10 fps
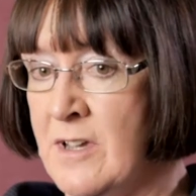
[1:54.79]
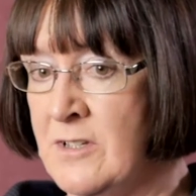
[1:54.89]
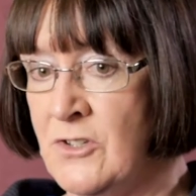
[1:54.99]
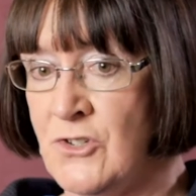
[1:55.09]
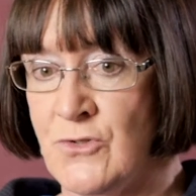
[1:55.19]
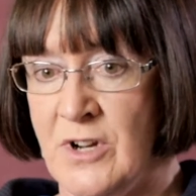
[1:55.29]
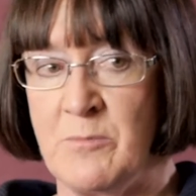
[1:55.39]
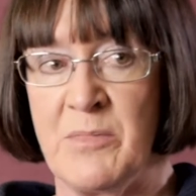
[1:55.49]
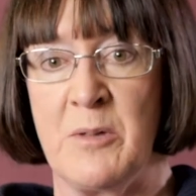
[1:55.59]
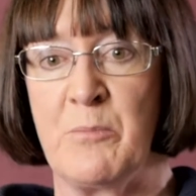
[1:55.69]
I need to
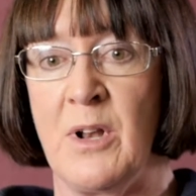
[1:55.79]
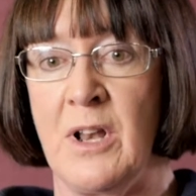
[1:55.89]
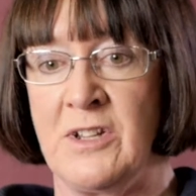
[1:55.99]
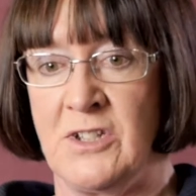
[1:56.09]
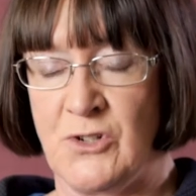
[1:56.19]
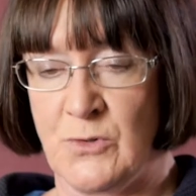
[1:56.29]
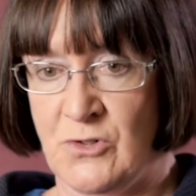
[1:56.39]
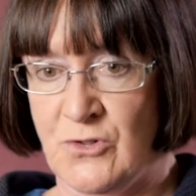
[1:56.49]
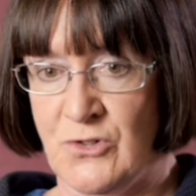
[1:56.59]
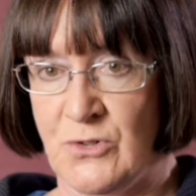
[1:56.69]
train people, I need to
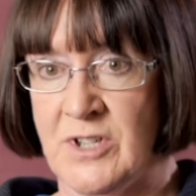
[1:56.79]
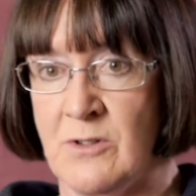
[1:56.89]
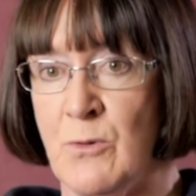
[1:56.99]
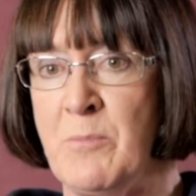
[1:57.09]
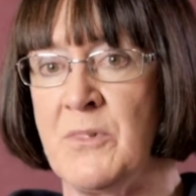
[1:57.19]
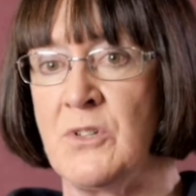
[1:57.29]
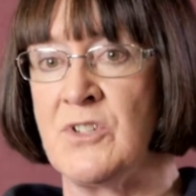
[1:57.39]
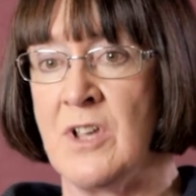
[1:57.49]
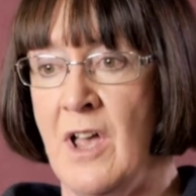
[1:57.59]
introduce equipment,